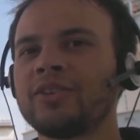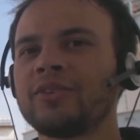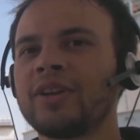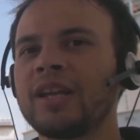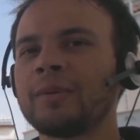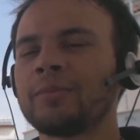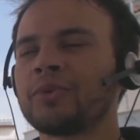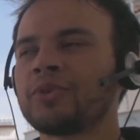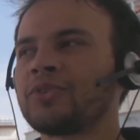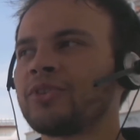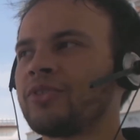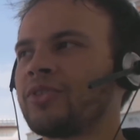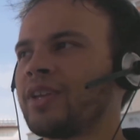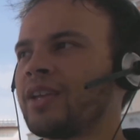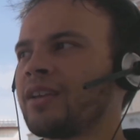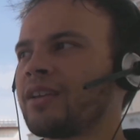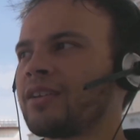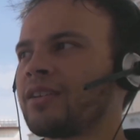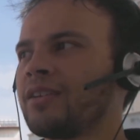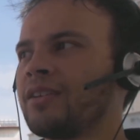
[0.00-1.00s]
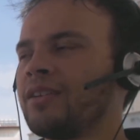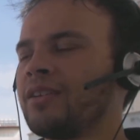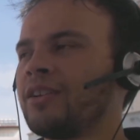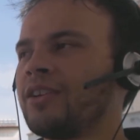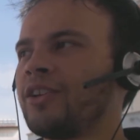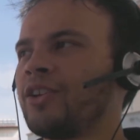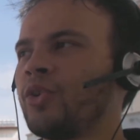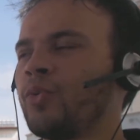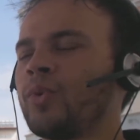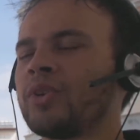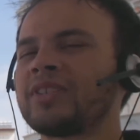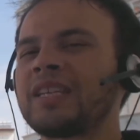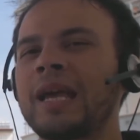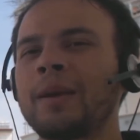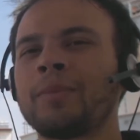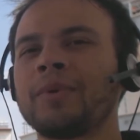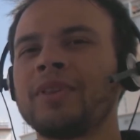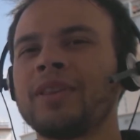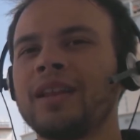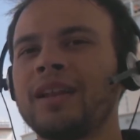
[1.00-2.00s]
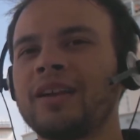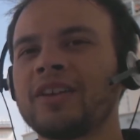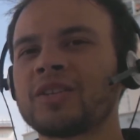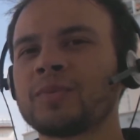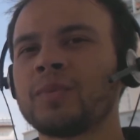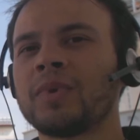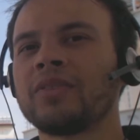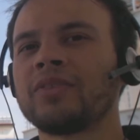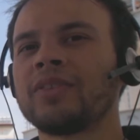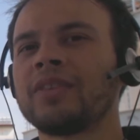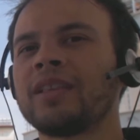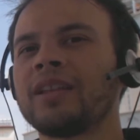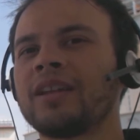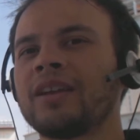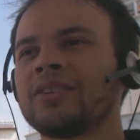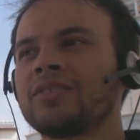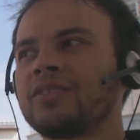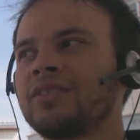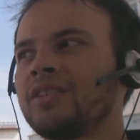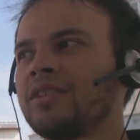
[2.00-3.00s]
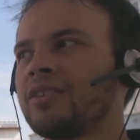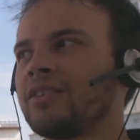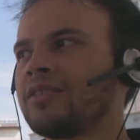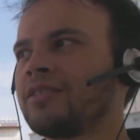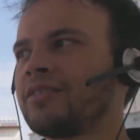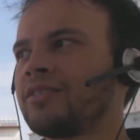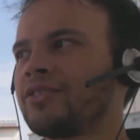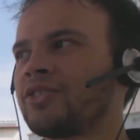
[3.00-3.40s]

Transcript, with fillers: You're able to think, you know, what's happened the last month and the last year.